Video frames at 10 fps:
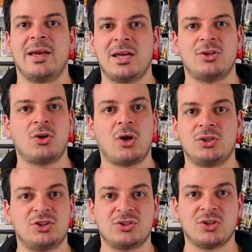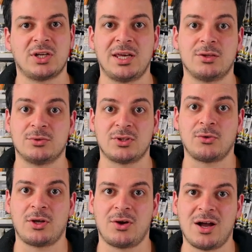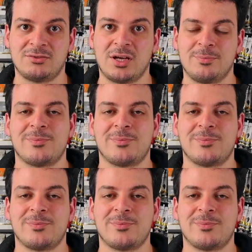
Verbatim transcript: again, you're, not, you're just not gonna get the result that you're after.